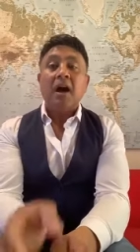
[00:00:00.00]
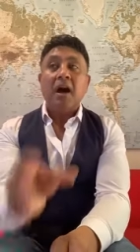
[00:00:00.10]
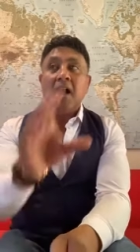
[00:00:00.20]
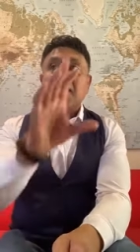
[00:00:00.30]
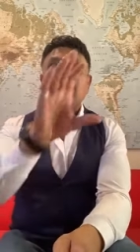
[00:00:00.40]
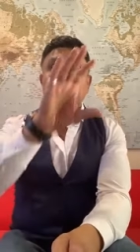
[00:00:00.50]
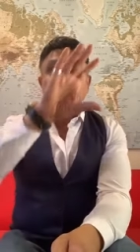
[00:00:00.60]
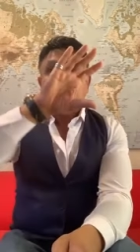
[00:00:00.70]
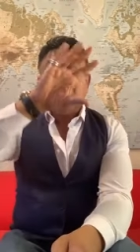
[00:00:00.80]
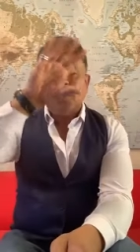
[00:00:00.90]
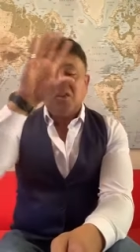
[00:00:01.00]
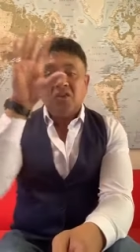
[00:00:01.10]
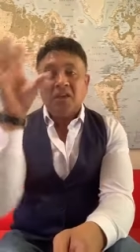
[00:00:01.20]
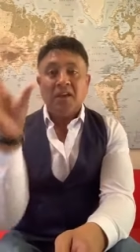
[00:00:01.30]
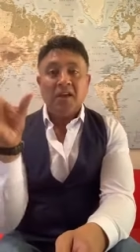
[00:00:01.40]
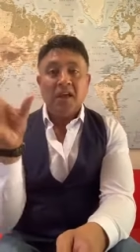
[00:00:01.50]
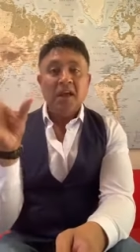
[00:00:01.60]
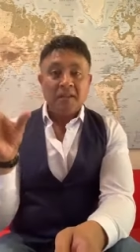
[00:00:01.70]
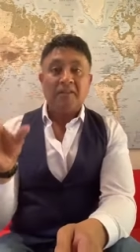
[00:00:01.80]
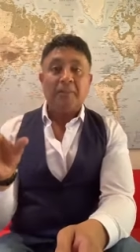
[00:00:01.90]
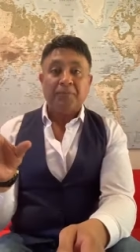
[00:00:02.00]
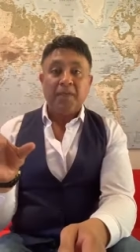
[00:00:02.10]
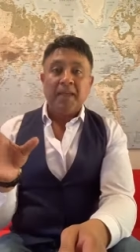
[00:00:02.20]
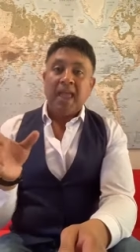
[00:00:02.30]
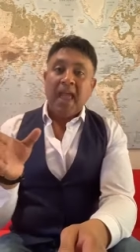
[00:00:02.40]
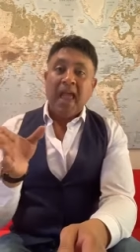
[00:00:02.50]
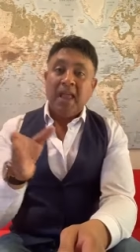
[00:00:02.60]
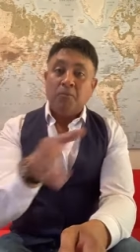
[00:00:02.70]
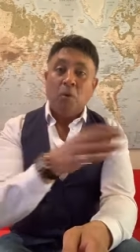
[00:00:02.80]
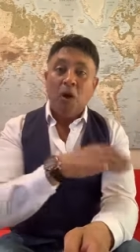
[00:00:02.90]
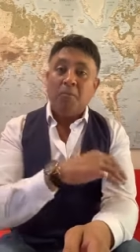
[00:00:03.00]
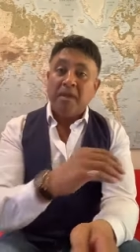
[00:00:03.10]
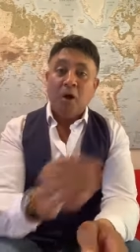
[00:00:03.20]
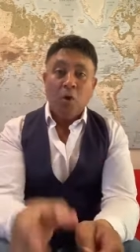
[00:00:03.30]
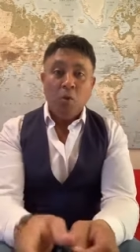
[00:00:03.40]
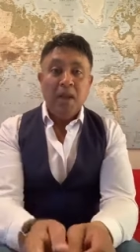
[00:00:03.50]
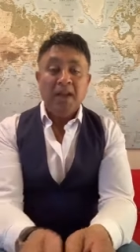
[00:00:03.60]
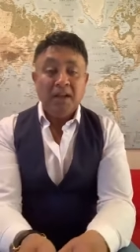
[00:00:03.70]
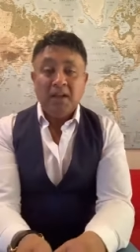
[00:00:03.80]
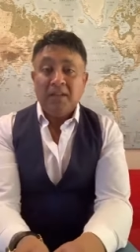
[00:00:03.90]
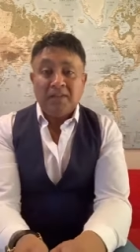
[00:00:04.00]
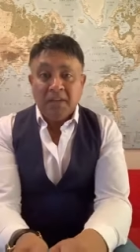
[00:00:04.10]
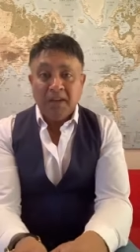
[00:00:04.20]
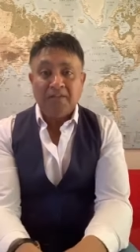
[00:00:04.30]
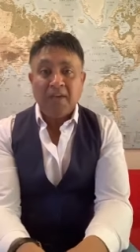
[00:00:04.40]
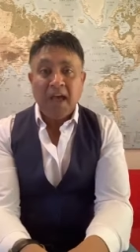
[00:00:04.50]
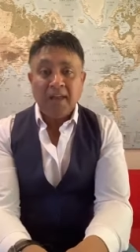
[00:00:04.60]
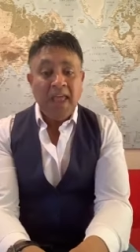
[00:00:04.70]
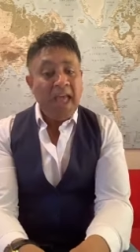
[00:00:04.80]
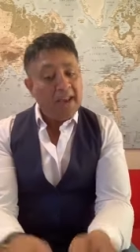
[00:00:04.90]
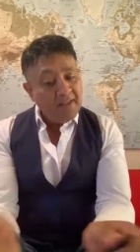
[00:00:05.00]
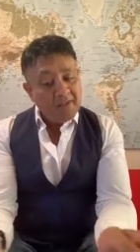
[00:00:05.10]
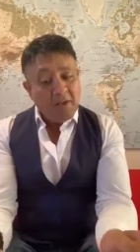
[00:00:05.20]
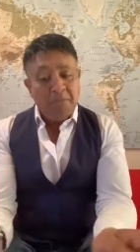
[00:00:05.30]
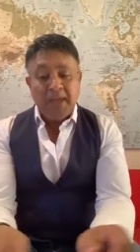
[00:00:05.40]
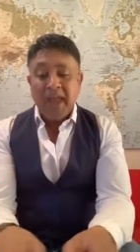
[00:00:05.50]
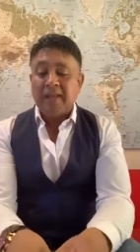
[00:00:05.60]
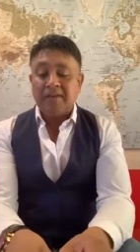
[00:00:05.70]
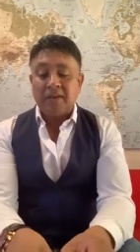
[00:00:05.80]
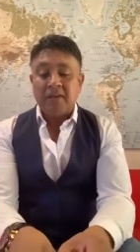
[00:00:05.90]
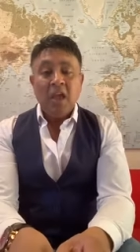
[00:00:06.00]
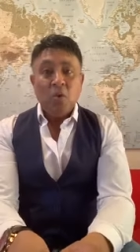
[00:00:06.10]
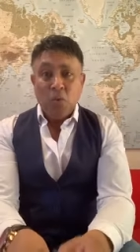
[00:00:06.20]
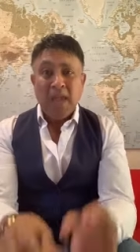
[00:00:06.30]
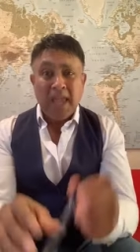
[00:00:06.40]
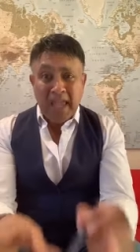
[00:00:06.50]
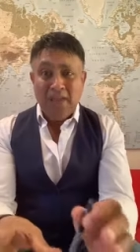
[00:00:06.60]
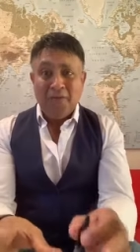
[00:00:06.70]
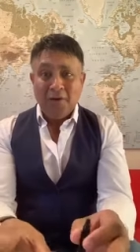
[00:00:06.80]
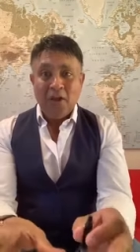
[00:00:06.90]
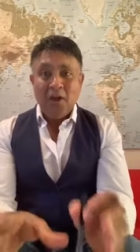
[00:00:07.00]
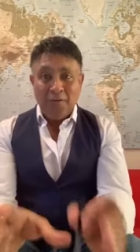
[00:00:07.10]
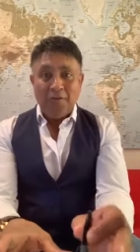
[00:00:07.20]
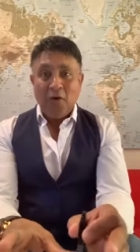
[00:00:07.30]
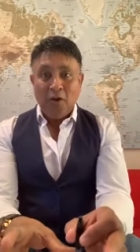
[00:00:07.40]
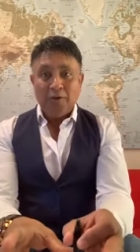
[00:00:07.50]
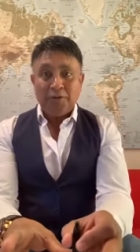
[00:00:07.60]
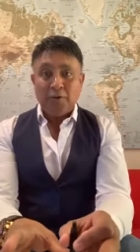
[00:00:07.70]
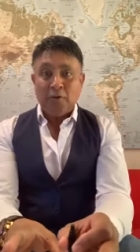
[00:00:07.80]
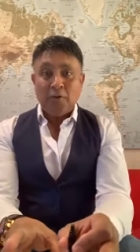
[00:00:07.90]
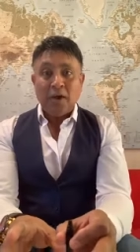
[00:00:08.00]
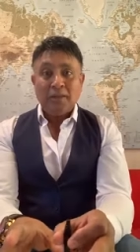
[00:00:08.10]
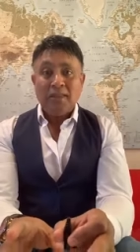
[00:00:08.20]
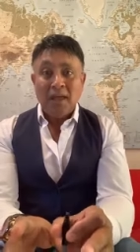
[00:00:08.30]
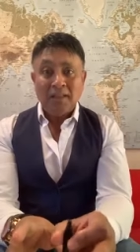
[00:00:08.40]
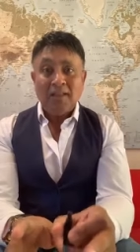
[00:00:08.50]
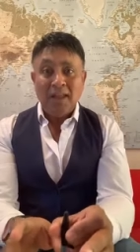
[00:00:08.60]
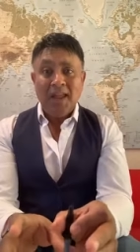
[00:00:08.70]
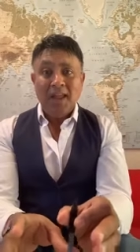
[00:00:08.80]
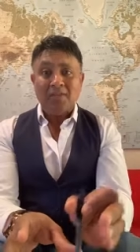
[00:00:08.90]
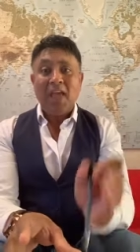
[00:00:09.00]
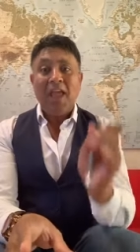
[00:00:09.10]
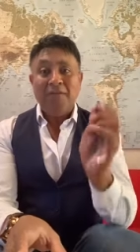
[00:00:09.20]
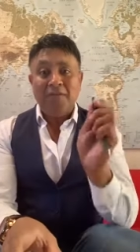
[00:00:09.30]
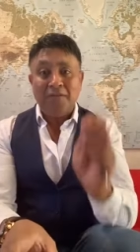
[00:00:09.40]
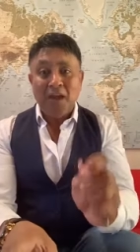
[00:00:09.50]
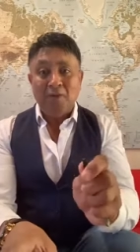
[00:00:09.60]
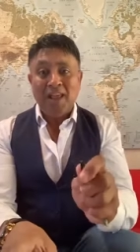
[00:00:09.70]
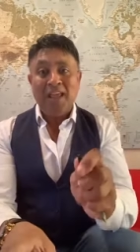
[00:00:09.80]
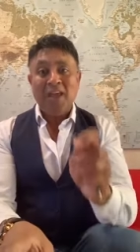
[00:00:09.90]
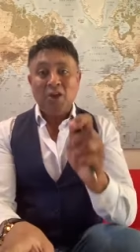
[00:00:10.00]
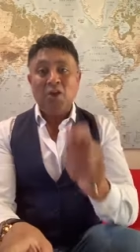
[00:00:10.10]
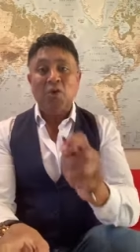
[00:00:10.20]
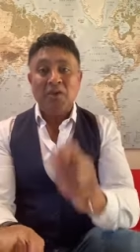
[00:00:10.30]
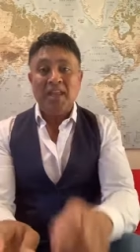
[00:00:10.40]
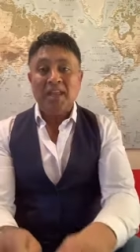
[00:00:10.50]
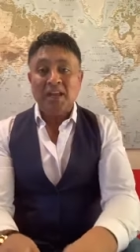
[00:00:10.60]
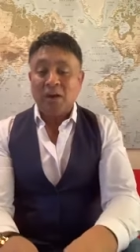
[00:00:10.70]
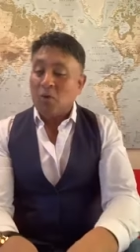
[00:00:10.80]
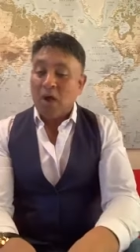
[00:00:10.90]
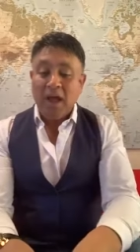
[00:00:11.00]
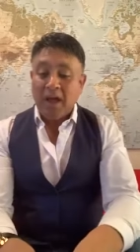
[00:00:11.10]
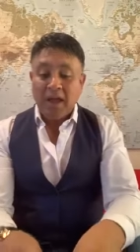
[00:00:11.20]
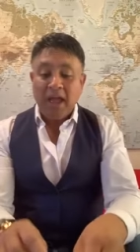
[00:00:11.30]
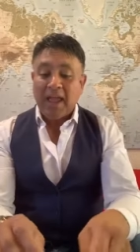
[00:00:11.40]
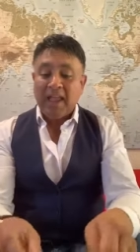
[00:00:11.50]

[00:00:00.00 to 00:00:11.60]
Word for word: and ask me to consider something. And lo and behold, we can consider that. And in some cases, we even follow through. That is a very unique uh,